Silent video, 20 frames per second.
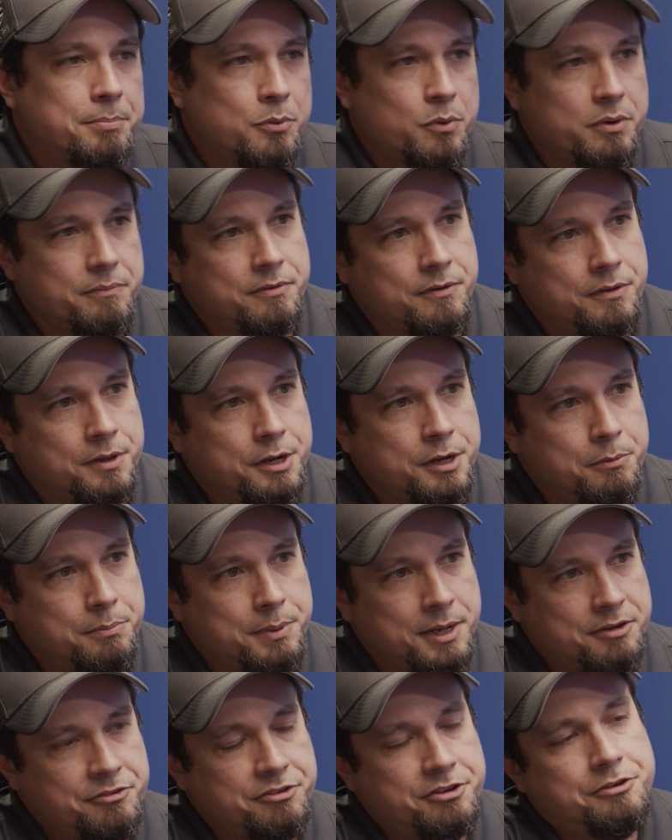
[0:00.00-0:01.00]
portfolio
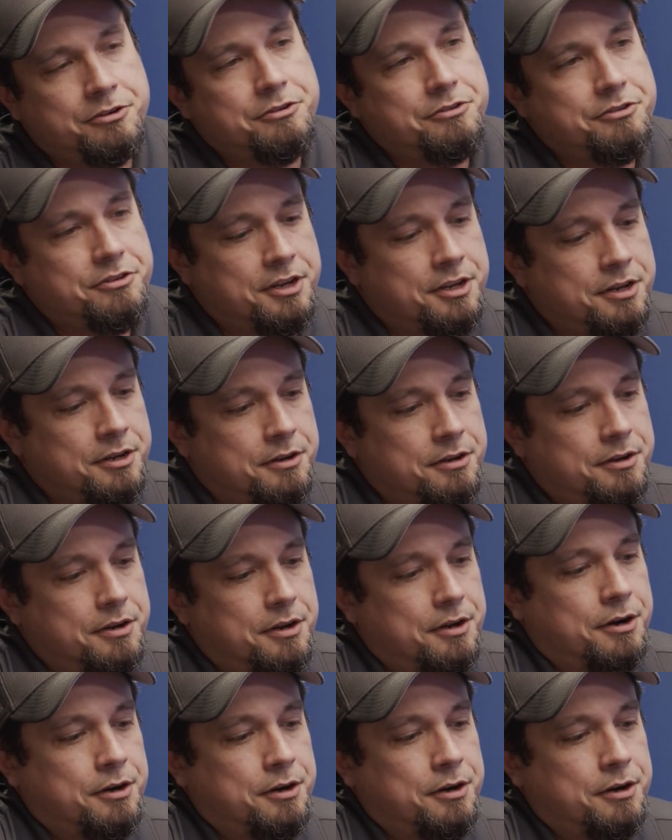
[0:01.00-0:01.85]
pictures and